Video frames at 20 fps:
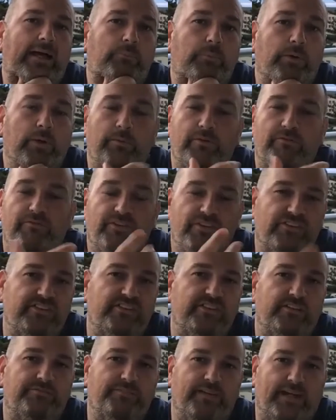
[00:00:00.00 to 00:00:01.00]
where we
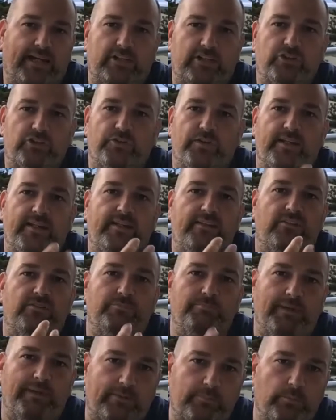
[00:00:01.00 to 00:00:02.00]
visited factories,
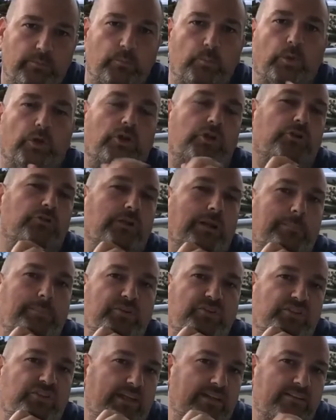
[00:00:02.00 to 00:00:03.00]
met with worker
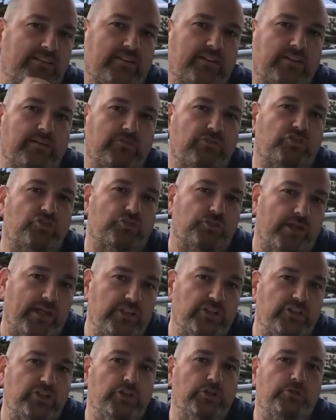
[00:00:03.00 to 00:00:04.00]
representatives,
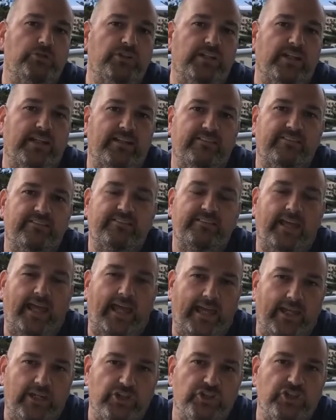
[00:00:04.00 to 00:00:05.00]
trade unionists,
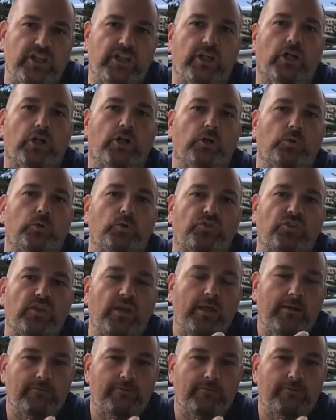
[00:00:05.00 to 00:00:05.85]
NGOs,